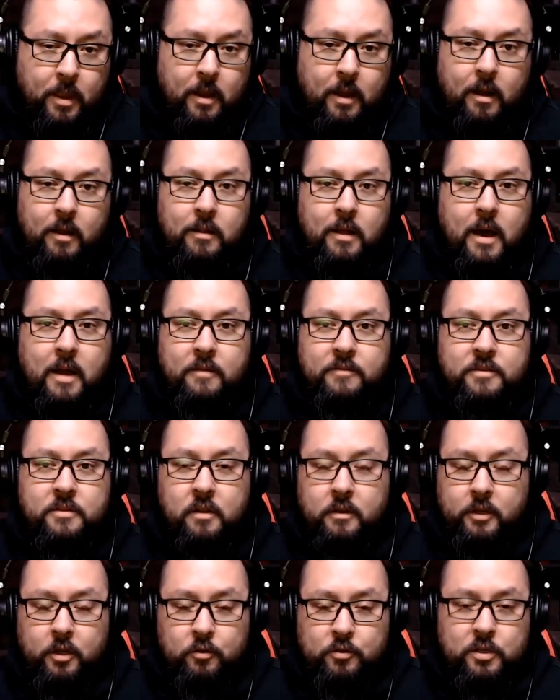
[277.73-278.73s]
a lot of
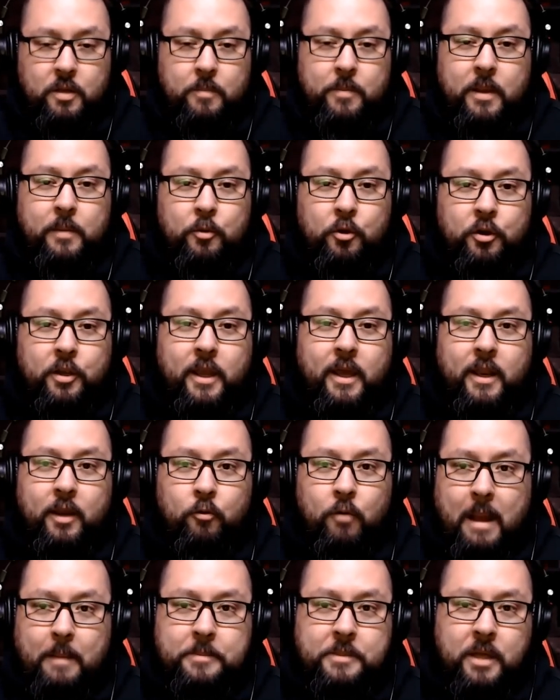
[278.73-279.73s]
some people are getting
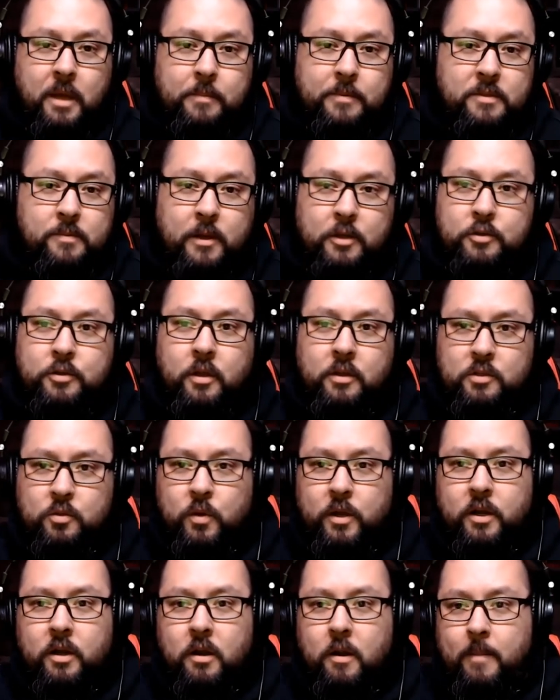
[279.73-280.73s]
wrapped up, especially on
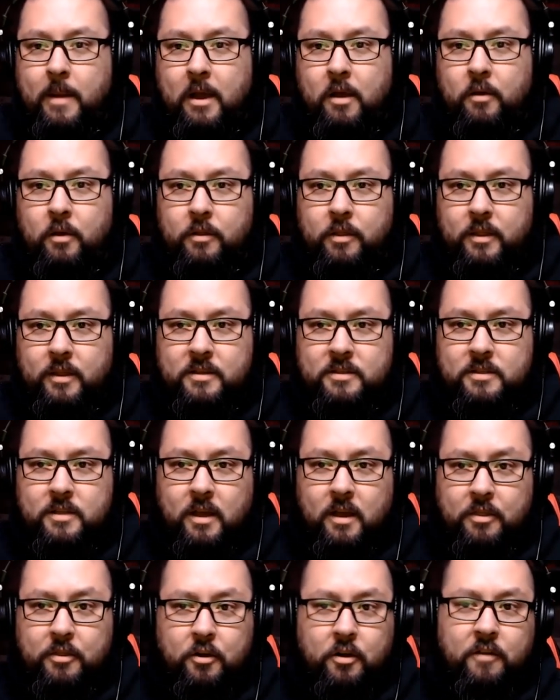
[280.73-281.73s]
Twitter, about this
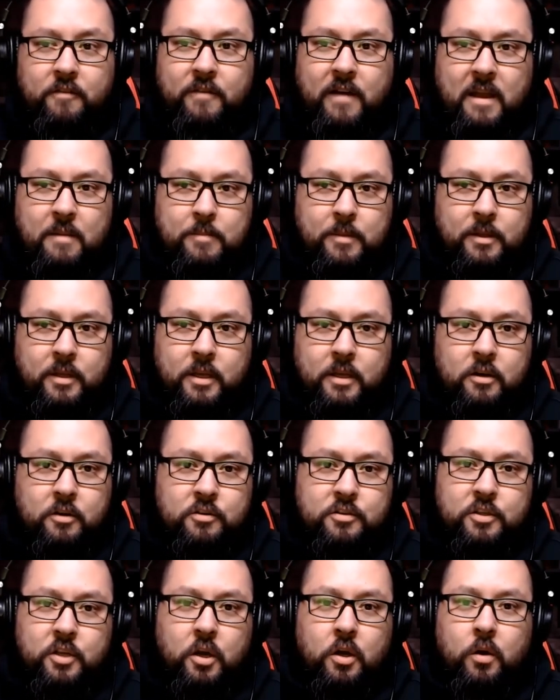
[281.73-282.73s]
35 million or
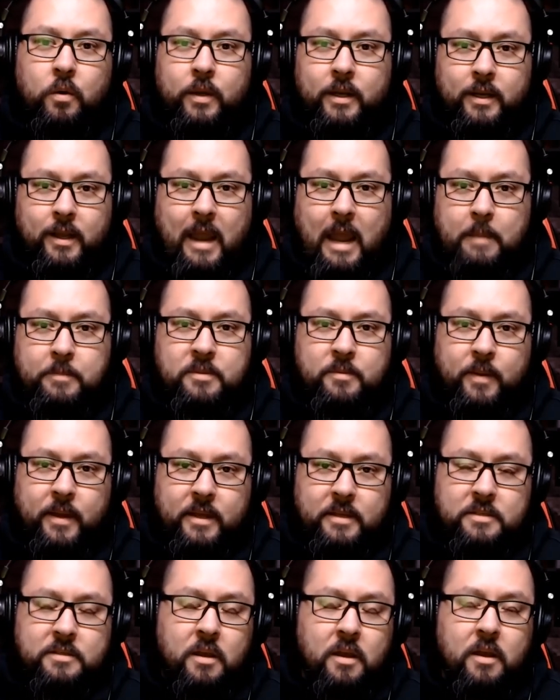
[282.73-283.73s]
so in cap
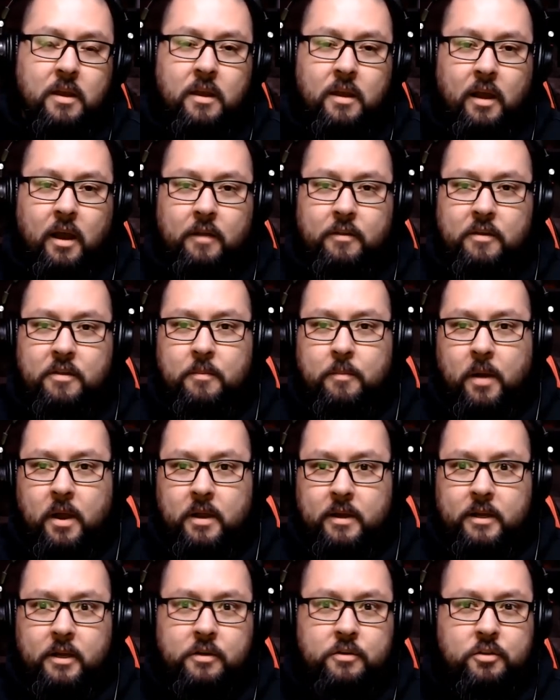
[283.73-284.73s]
space that the
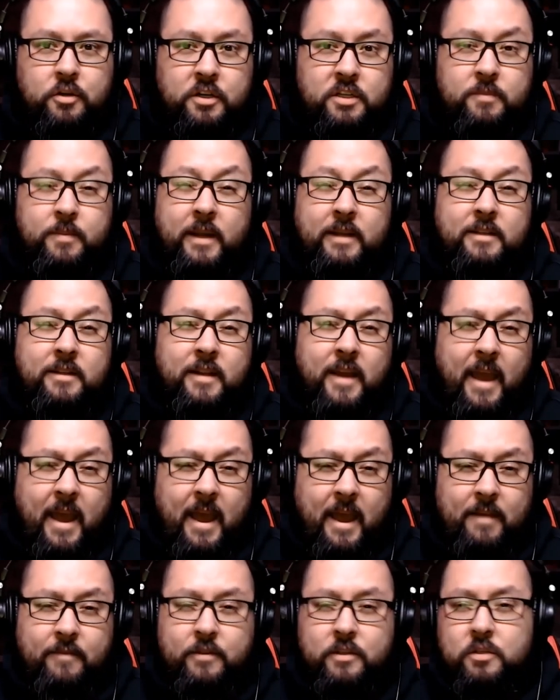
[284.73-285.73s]
Buccaneers are expected to
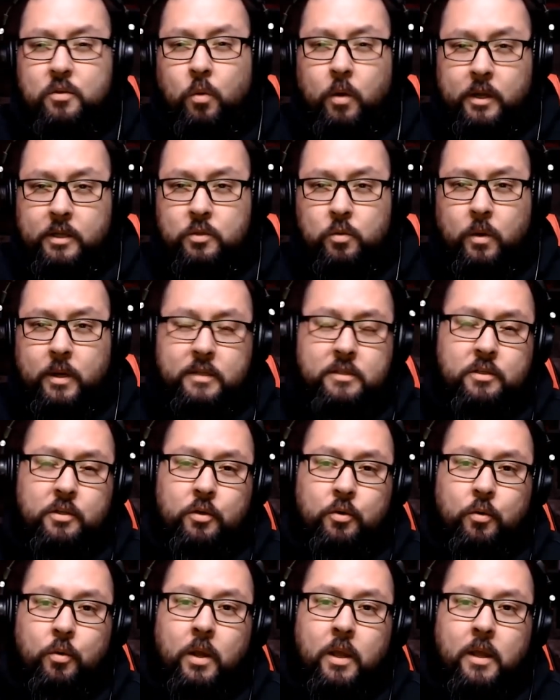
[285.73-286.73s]
have in
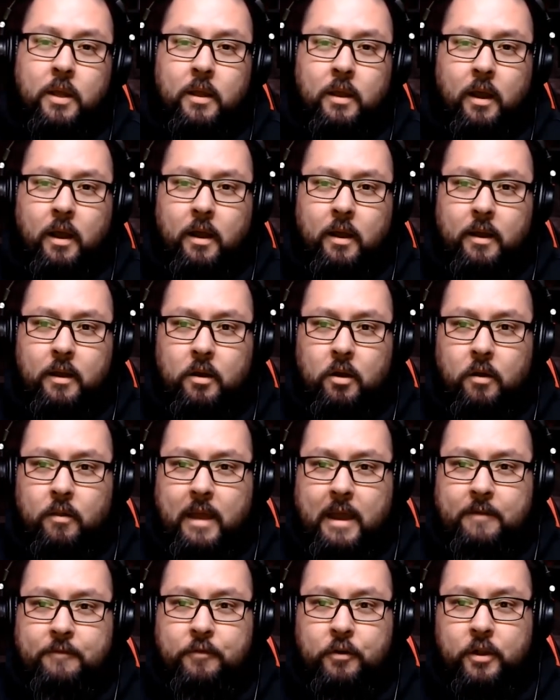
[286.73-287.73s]
2022 and all
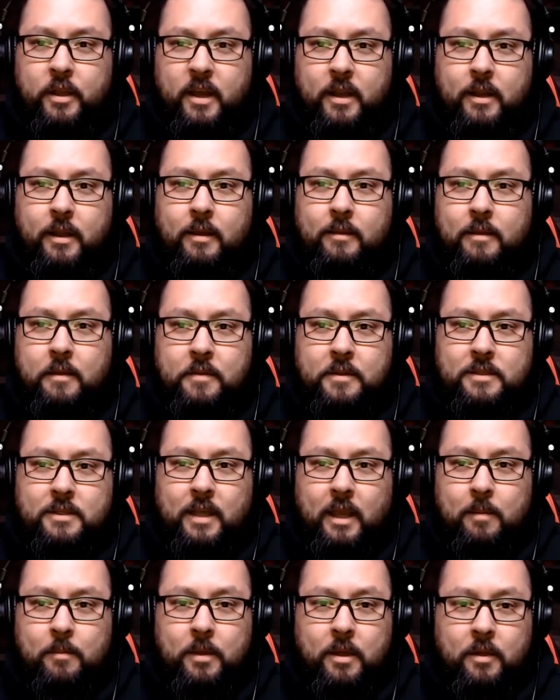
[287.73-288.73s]
that, forgetting that the
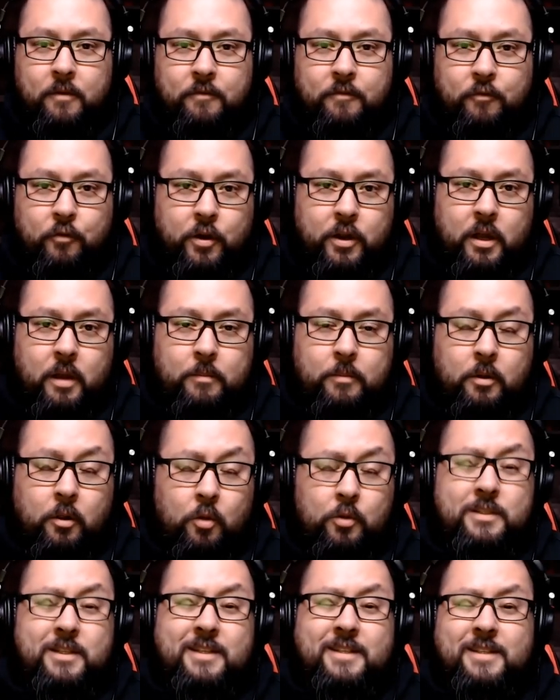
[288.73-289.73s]
team can free up
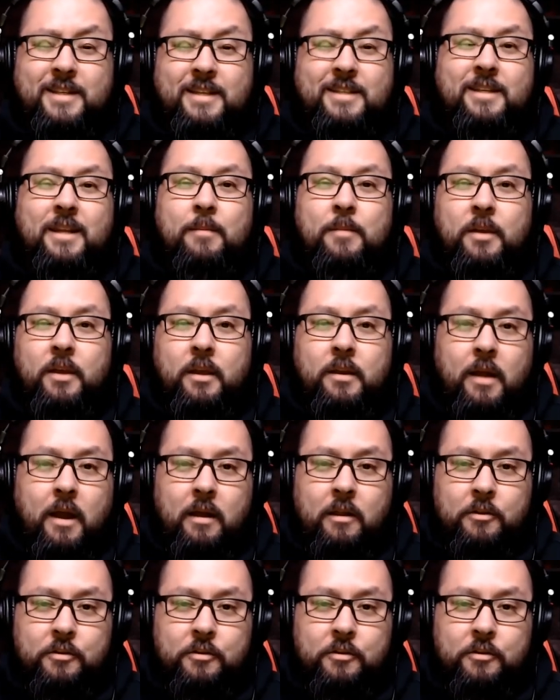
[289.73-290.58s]
close to $60 million